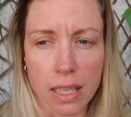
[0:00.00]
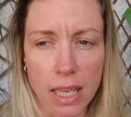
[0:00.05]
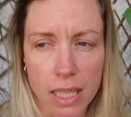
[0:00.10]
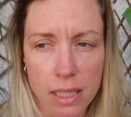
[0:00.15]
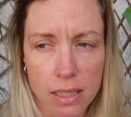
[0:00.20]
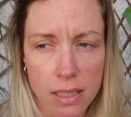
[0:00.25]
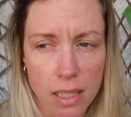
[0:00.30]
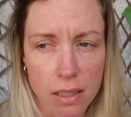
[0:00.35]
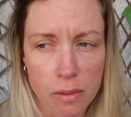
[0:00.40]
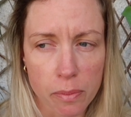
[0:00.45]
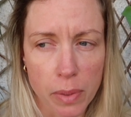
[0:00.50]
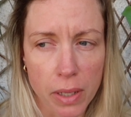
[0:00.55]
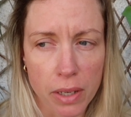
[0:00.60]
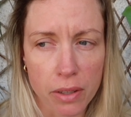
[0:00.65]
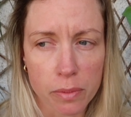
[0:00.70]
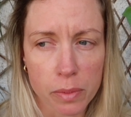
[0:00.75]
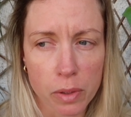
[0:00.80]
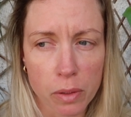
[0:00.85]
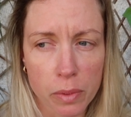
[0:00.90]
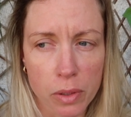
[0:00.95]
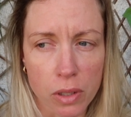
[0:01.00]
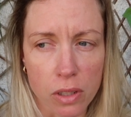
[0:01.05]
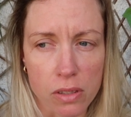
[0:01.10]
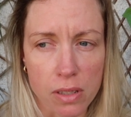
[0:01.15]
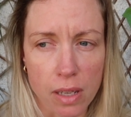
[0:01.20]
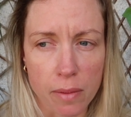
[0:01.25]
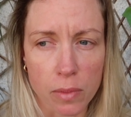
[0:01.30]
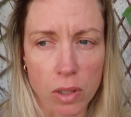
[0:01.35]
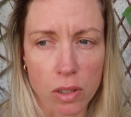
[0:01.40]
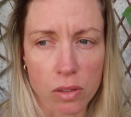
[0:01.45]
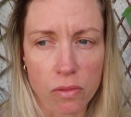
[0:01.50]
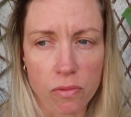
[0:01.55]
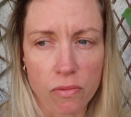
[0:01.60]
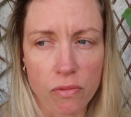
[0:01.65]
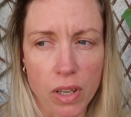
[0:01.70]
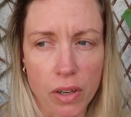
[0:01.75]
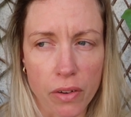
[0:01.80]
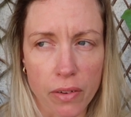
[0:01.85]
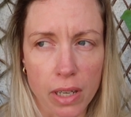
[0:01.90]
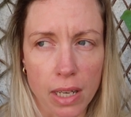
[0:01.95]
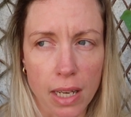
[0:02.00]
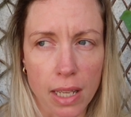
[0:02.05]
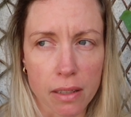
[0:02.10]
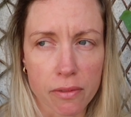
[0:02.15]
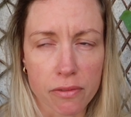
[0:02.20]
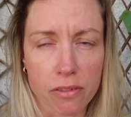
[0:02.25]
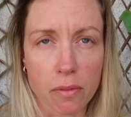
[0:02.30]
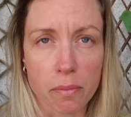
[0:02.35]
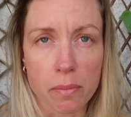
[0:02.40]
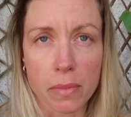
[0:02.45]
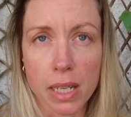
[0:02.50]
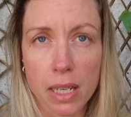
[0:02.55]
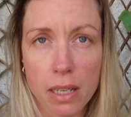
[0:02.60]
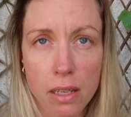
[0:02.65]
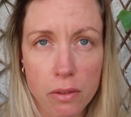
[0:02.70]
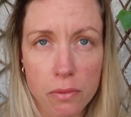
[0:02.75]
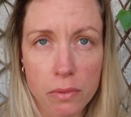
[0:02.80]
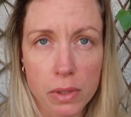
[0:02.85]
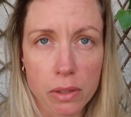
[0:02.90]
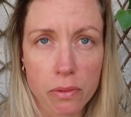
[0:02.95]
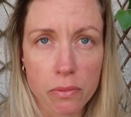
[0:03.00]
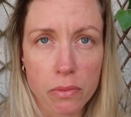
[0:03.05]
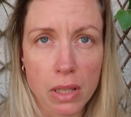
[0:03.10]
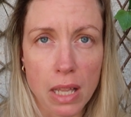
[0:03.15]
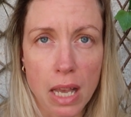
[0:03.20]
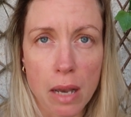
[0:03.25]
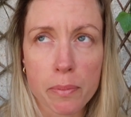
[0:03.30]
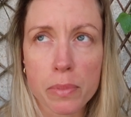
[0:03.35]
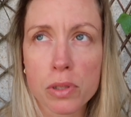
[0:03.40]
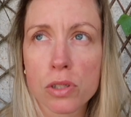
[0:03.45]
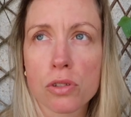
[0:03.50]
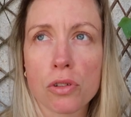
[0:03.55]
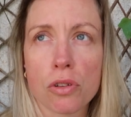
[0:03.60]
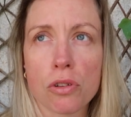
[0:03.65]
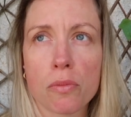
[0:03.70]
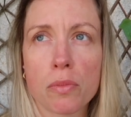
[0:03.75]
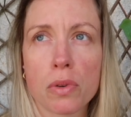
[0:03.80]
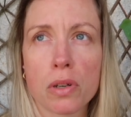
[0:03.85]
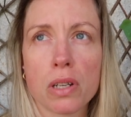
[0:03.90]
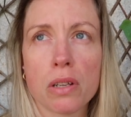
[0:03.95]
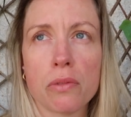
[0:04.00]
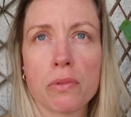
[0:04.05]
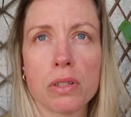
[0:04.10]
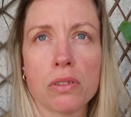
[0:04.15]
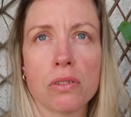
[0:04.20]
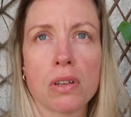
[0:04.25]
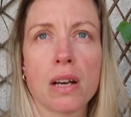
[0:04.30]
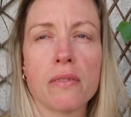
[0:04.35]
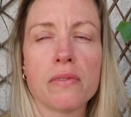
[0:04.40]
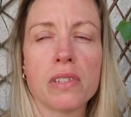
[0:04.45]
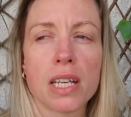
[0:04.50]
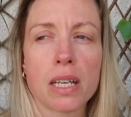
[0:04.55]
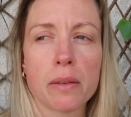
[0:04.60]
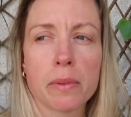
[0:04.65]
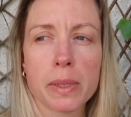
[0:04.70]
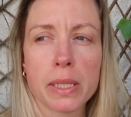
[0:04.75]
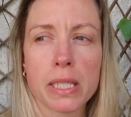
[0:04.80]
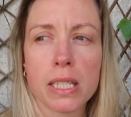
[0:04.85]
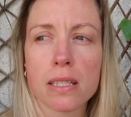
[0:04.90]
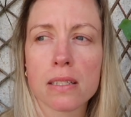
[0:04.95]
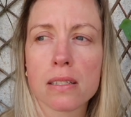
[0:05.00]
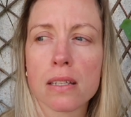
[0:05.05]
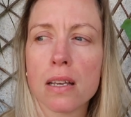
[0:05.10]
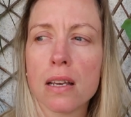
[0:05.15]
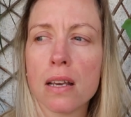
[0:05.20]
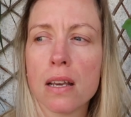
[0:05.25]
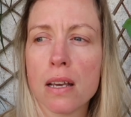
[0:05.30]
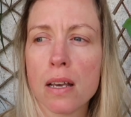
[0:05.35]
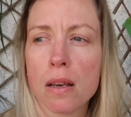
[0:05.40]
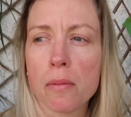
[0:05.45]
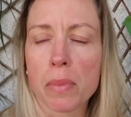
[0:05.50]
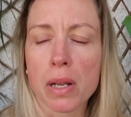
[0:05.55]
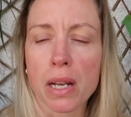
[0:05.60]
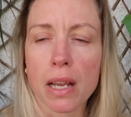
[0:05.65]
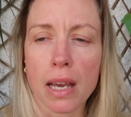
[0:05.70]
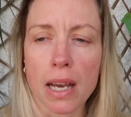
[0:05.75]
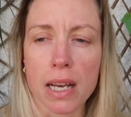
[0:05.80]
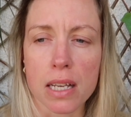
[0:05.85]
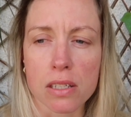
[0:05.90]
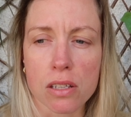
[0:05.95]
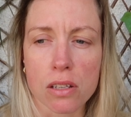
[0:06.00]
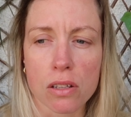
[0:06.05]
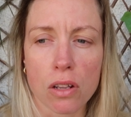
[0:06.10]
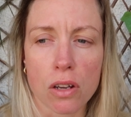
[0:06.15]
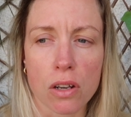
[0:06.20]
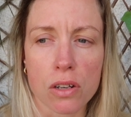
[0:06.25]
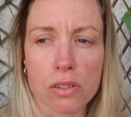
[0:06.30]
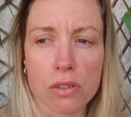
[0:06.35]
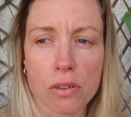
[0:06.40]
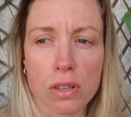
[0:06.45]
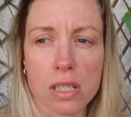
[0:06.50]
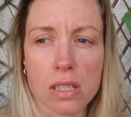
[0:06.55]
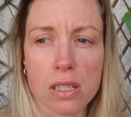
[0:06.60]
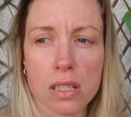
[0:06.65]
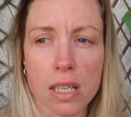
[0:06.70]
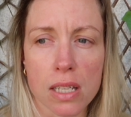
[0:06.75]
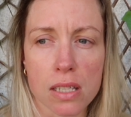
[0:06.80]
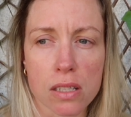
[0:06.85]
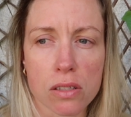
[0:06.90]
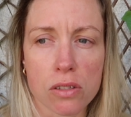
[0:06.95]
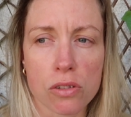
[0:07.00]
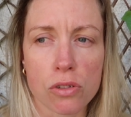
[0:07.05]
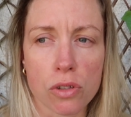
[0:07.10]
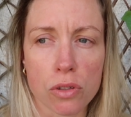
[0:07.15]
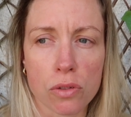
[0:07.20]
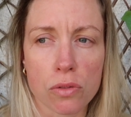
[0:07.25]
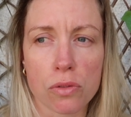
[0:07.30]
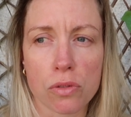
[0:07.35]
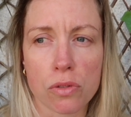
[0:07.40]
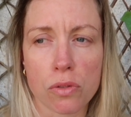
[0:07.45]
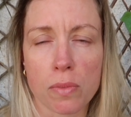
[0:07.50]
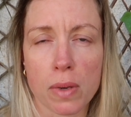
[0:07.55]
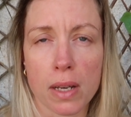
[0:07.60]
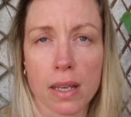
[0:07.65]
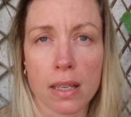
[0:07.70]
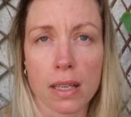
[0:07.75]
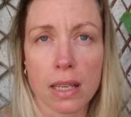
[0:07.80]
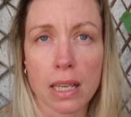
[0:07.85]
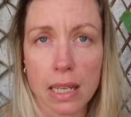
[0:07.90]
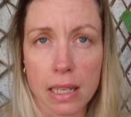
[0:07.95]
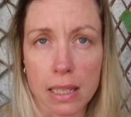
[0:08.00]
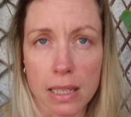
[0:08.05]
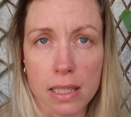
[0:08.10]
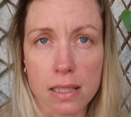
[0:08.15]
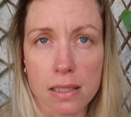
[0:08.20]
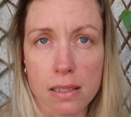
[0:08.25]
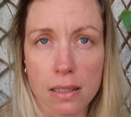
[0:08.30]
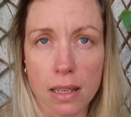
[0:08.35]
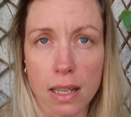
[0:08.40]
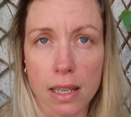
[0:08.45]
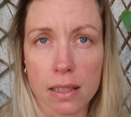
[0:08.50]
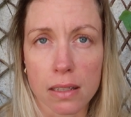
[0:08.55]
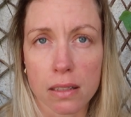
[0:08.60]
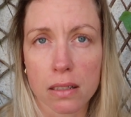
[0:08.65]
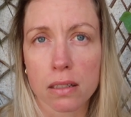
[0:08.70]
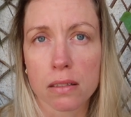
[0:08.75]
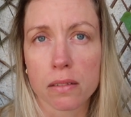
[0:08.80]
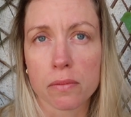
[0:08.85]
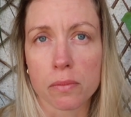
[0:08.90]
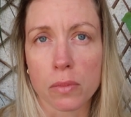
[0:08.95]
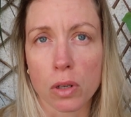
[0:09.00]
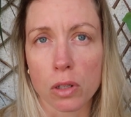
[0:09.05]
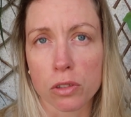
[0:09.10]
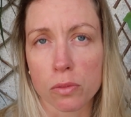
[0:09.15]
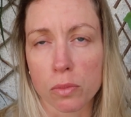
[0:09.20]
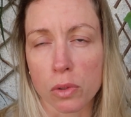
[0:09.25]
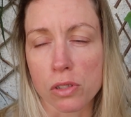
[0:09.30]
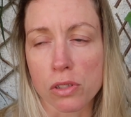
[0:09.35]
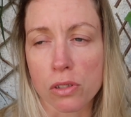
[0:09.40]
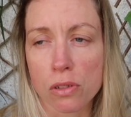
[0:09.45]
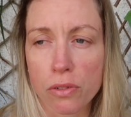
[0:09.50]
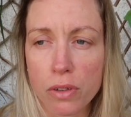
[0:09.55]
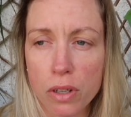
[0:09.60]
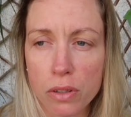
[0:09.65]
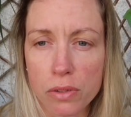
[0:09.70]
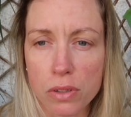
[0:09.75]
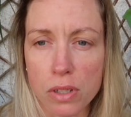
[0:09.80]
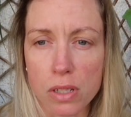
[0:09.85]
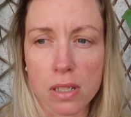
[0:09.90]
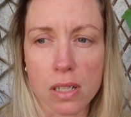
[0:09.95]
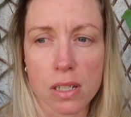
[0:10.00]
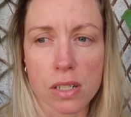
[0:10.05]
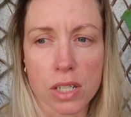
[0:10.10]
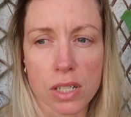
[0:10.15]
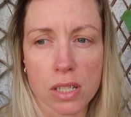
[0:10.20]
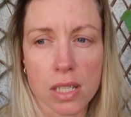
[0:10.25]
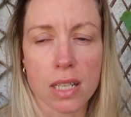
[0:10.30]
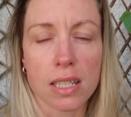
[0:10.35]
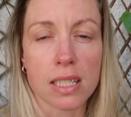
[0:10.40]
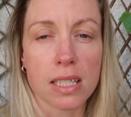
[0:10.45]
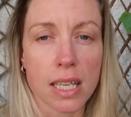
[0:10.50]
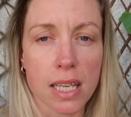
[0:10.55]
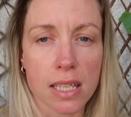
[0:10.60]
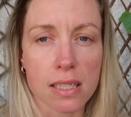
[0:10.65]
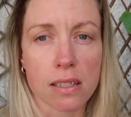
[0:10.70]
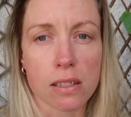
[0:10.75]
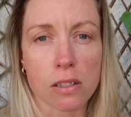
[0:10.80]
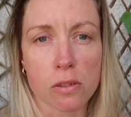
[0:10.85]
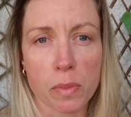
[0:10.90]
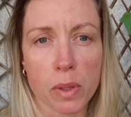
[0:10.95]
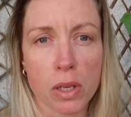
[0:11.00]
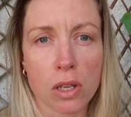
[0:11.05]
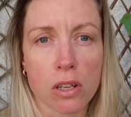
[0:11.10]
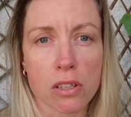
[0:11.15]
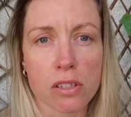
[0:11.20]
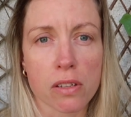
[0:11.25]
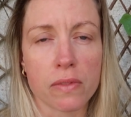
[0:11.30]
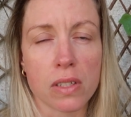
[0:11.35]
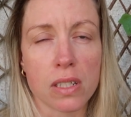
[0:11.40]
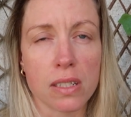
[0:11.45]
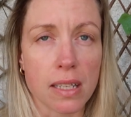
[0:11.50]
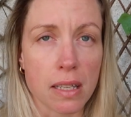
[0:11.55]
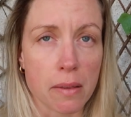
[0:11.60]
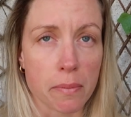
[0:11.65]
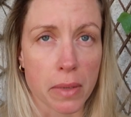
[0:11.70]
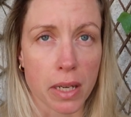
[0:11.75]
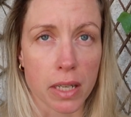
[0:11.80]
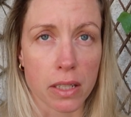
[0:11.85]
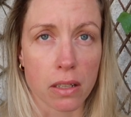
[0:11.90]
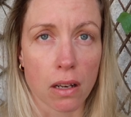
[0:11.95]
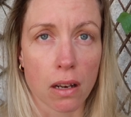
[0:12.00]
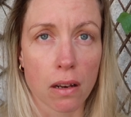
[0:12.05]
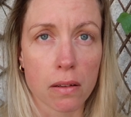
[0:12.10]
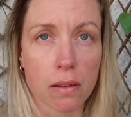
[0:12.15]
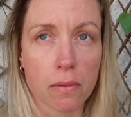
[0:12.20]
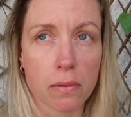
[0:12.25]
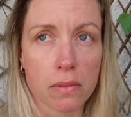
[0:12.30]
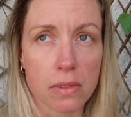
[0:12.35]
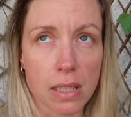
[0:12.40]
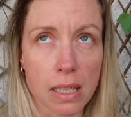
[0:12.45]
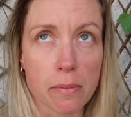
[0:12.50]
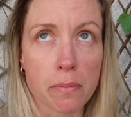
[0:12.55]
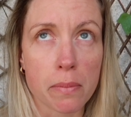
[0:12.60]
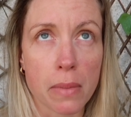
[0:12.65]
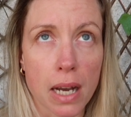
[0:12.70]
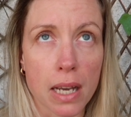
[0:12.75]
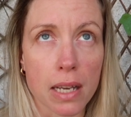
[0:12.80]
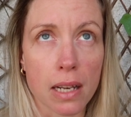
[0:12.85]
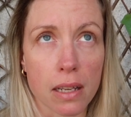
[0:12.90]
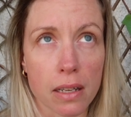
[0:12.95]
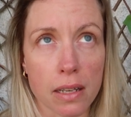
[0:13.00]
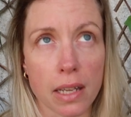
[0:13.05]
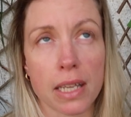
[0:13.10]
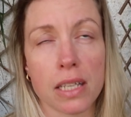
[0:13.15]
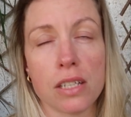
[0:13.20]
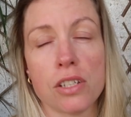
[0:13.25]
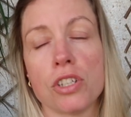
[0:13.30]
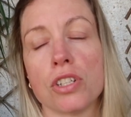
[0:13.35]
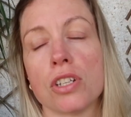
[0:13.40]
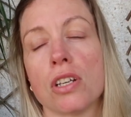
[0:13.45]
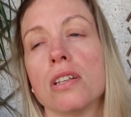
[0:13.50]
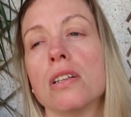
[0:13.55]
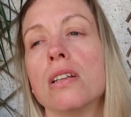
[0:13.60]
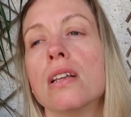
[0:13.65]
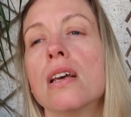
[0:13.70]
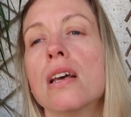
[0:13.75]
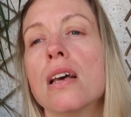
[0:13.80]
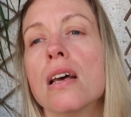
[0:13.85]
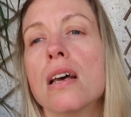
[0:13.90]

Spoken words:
get that parable because I'm not very like familiar with what happens to your body when you have diabetes. But I asked her, so is this due to my illness, like multiple sclerosis? And she said, yes, it's because of the demyelination.